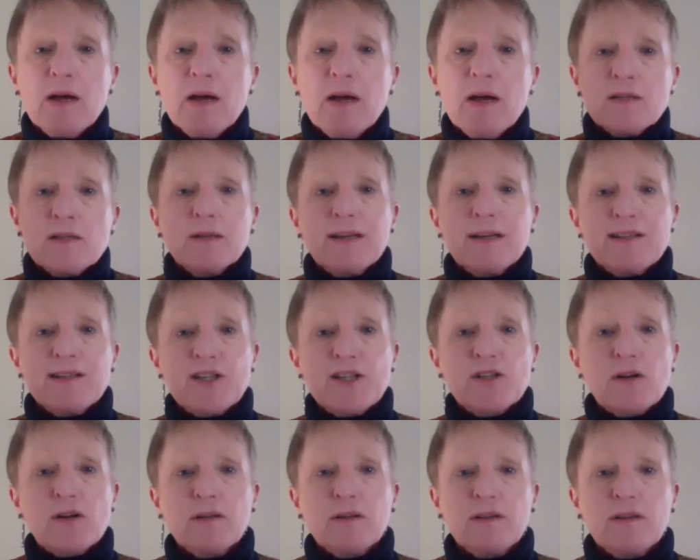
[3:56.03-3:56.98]
So let's
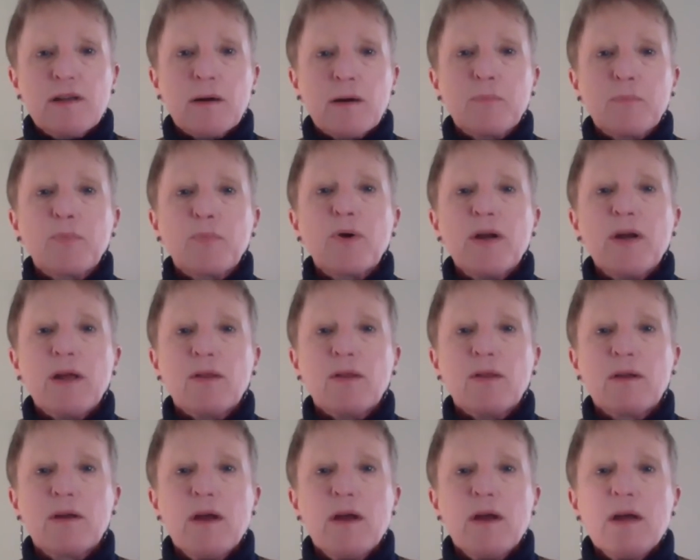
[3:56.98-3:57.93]
start there. Breathe.
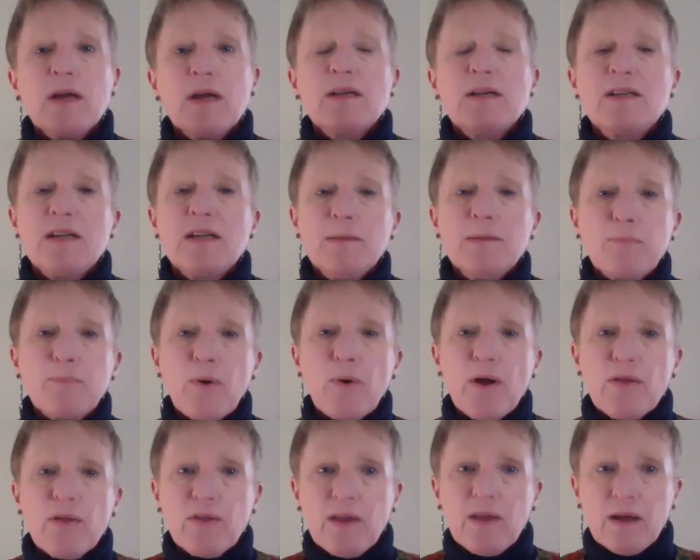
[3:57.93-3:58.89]
Deep
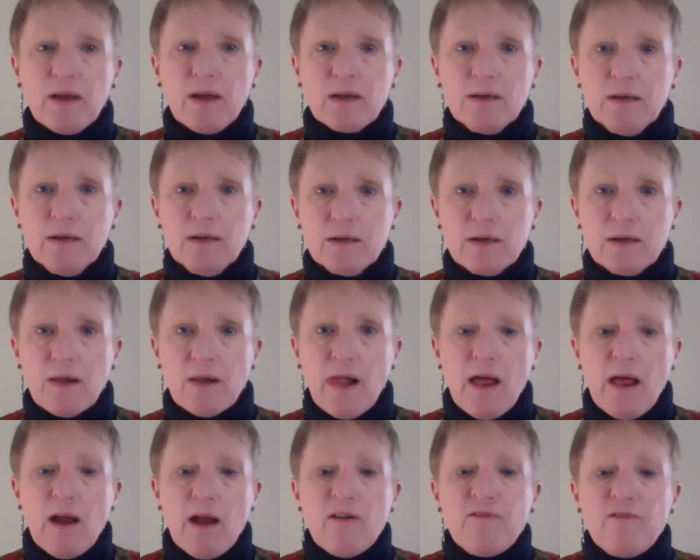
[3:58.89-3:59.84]
breath in,
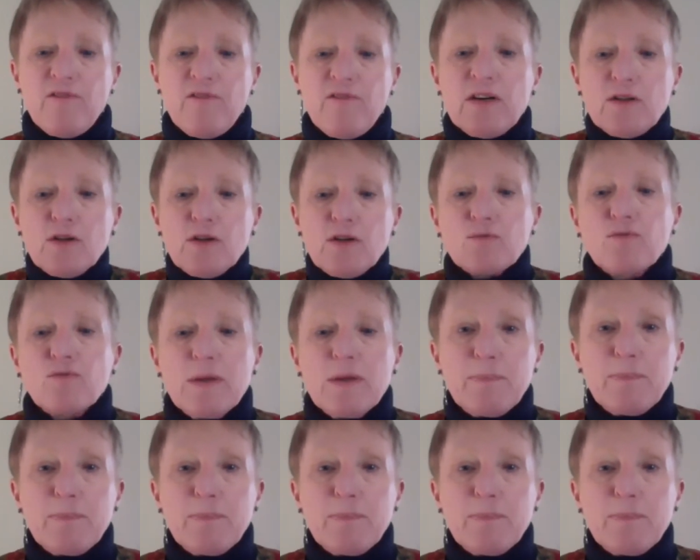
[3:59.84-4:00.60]
feel your rib